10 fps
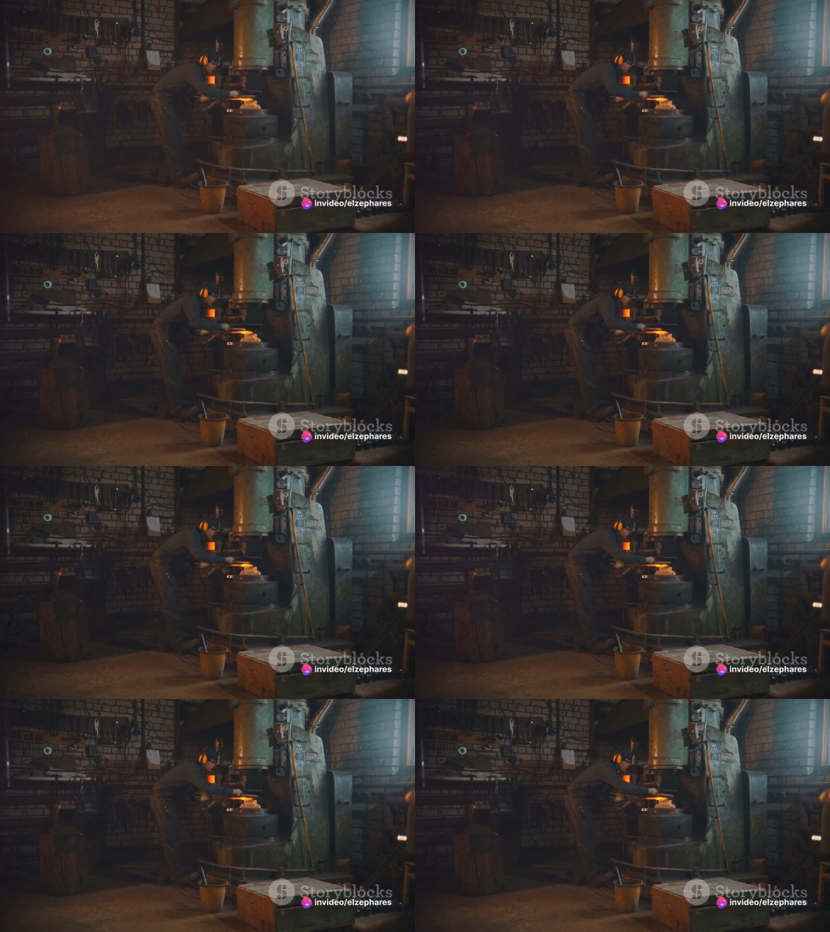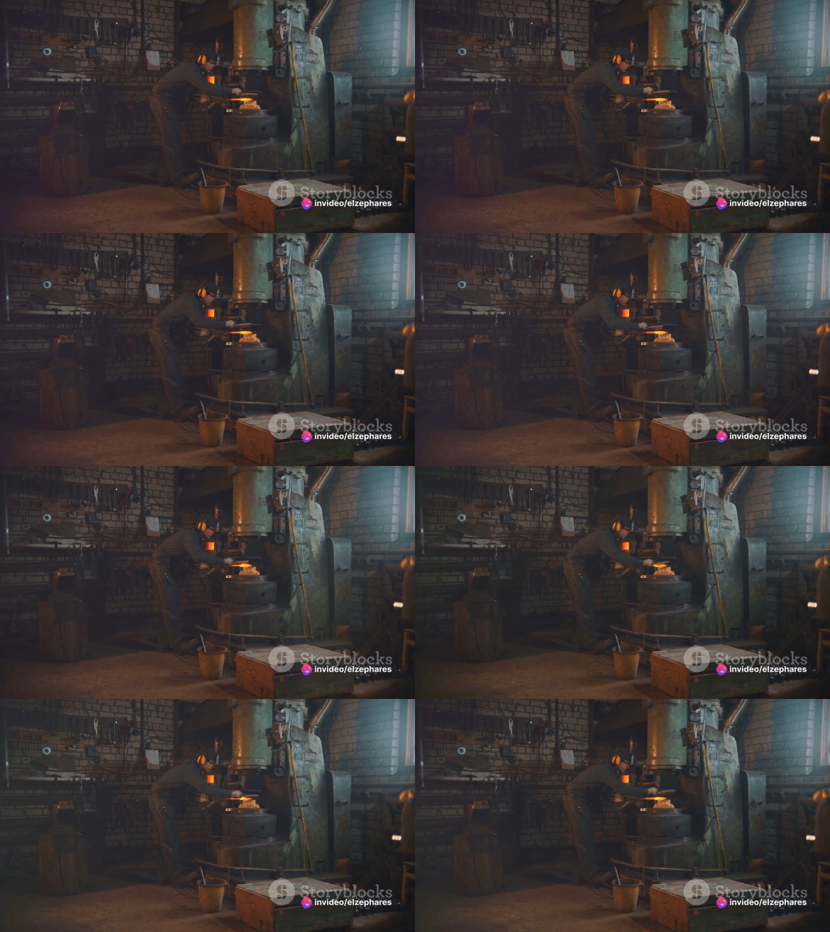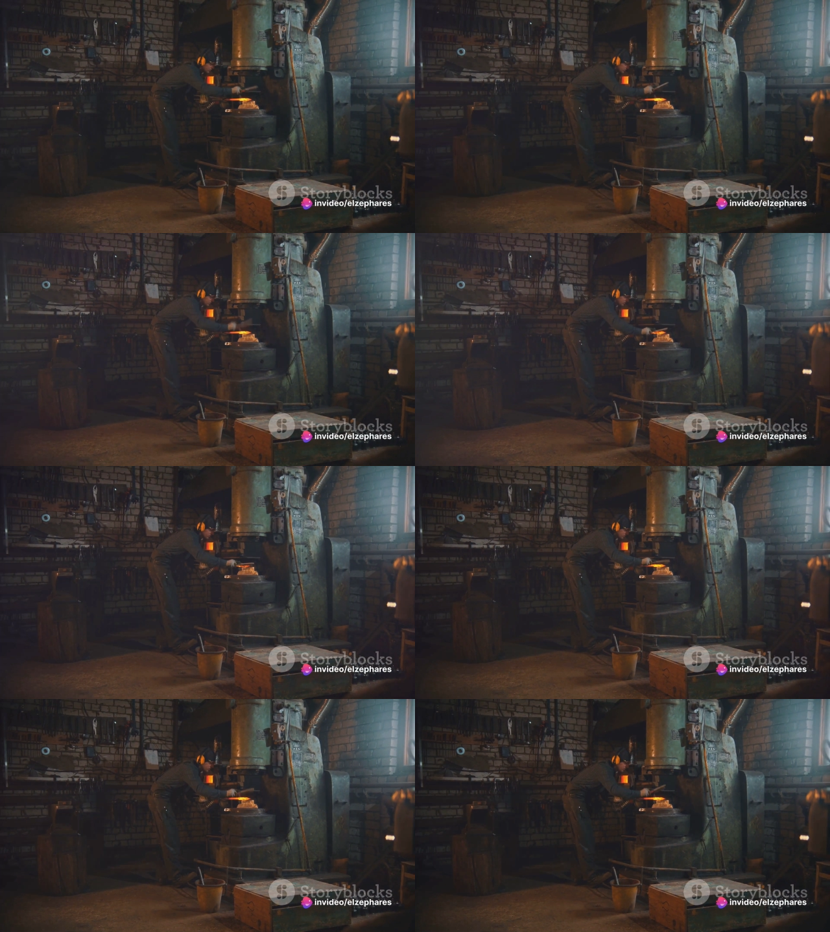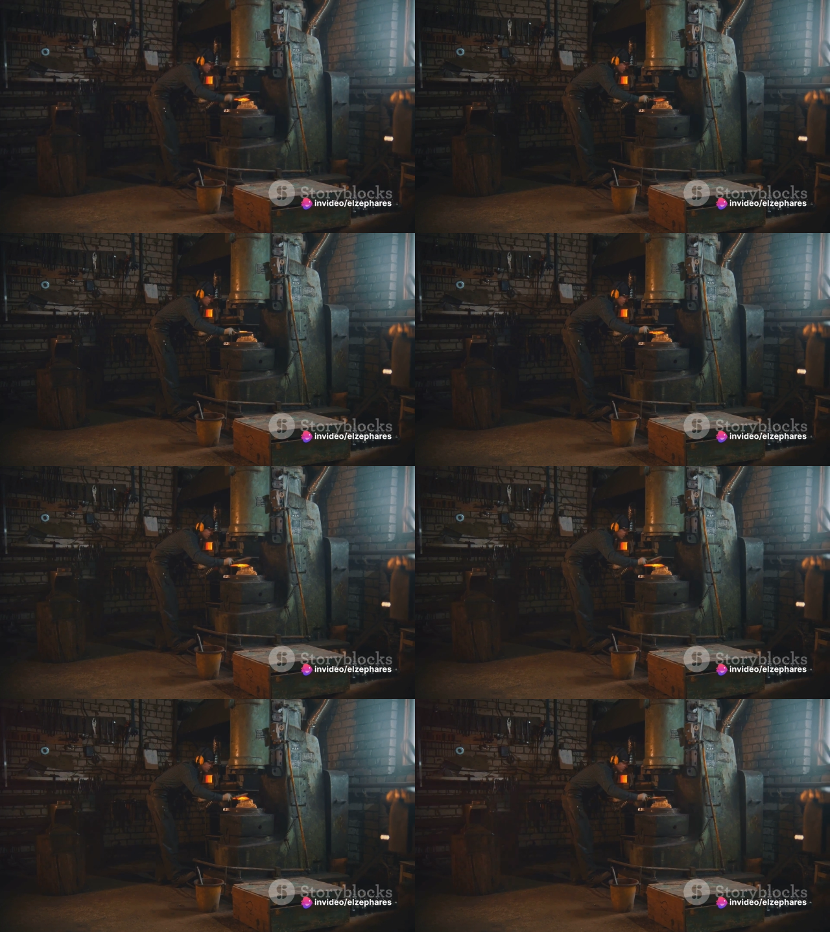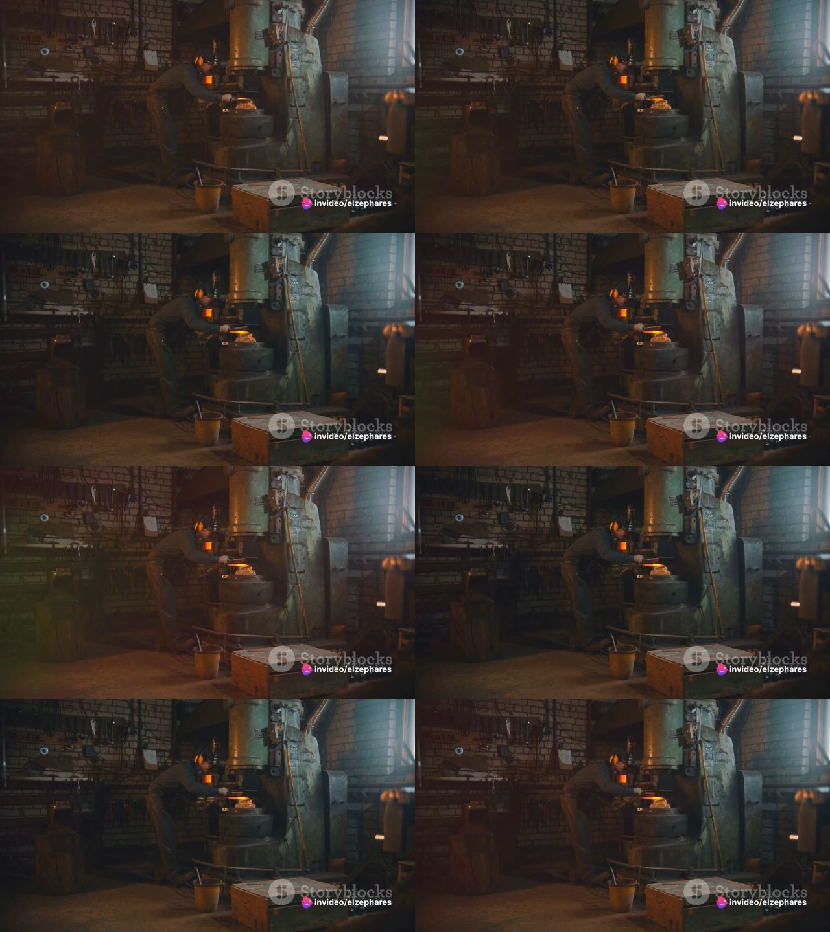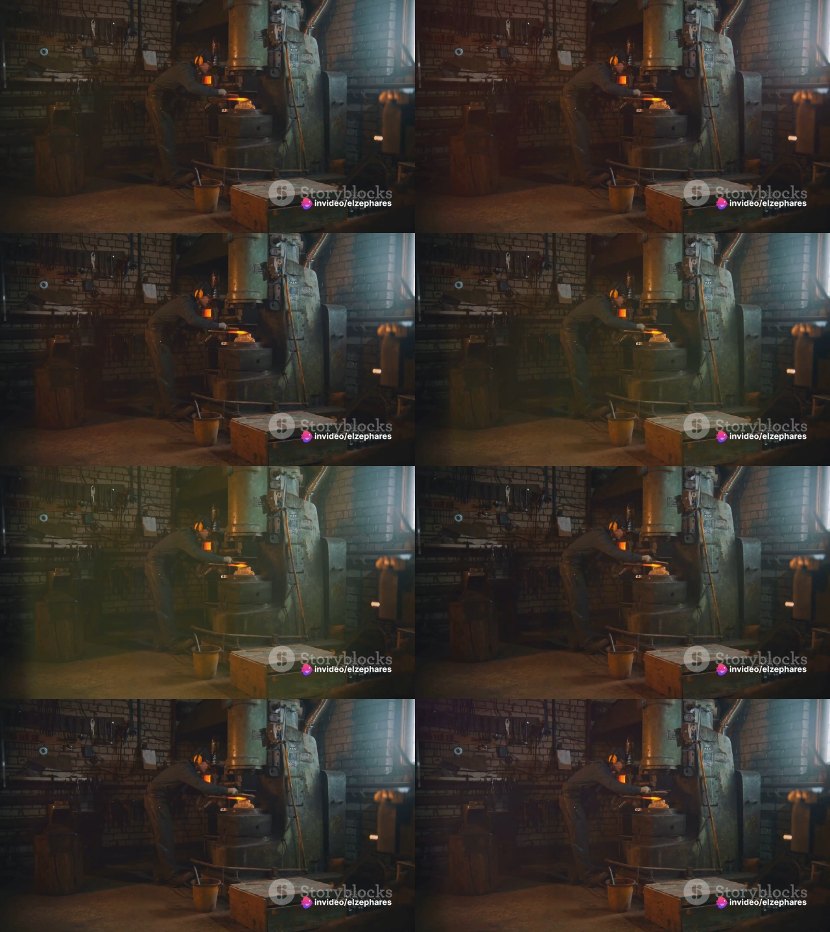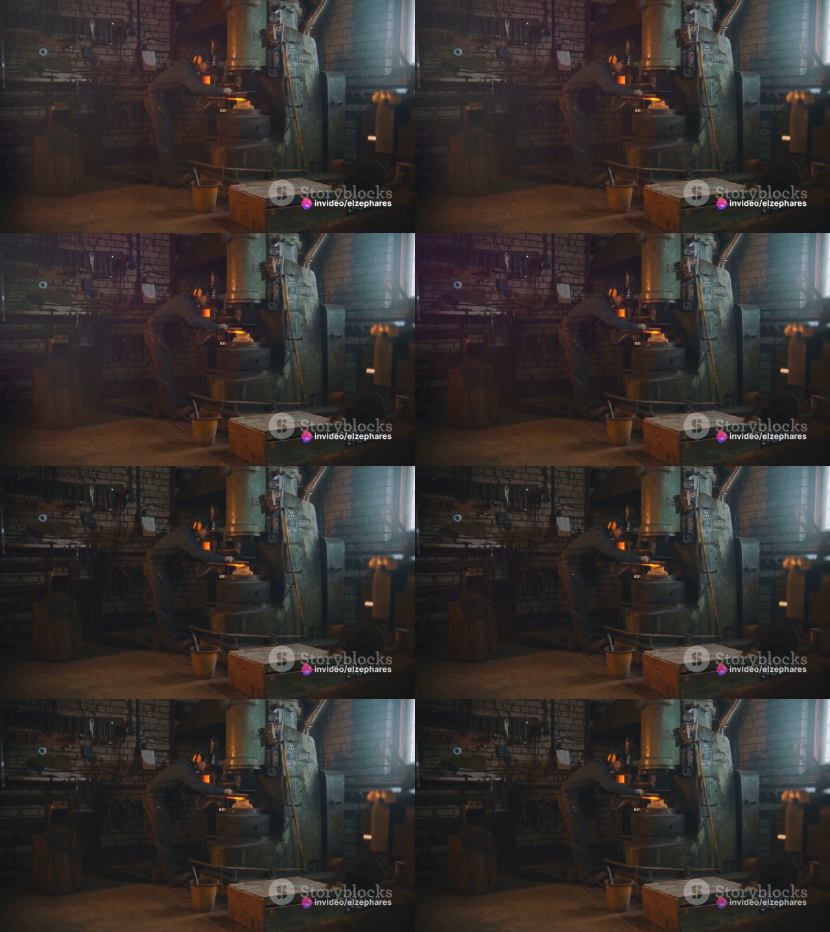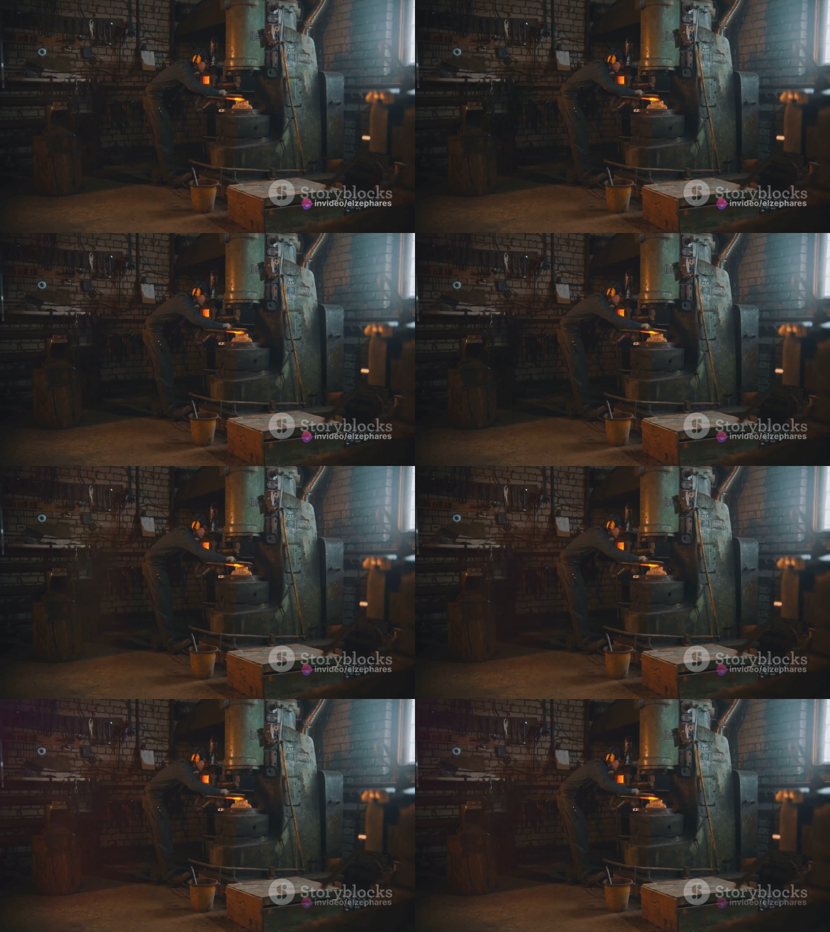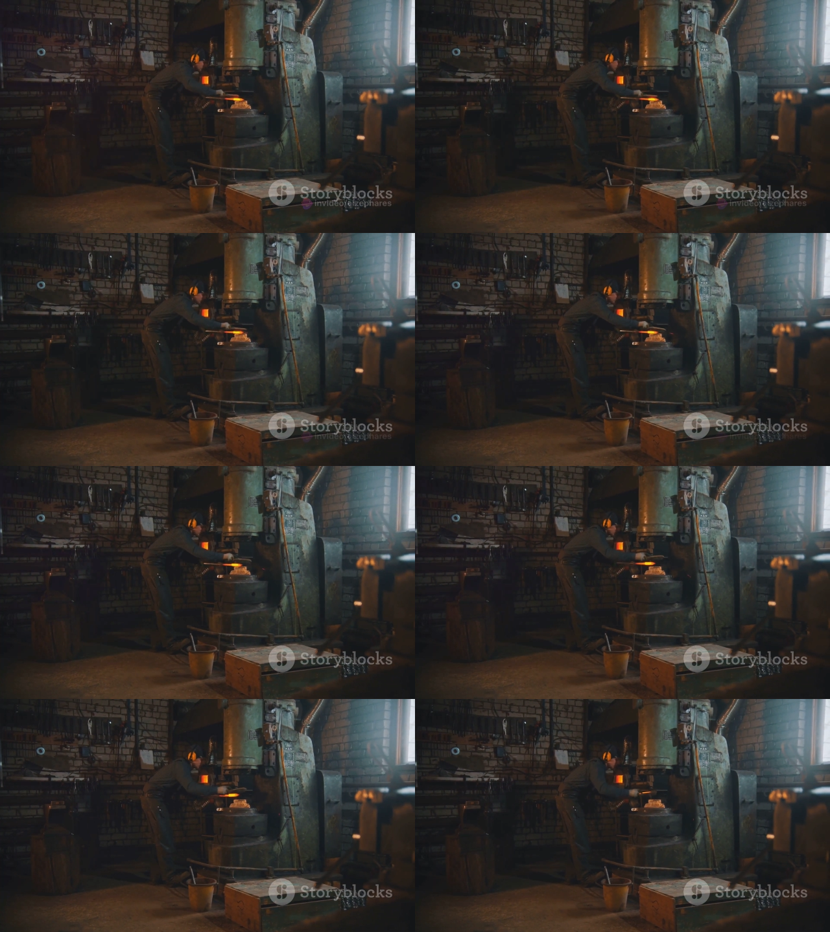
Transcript: (no speaker visible)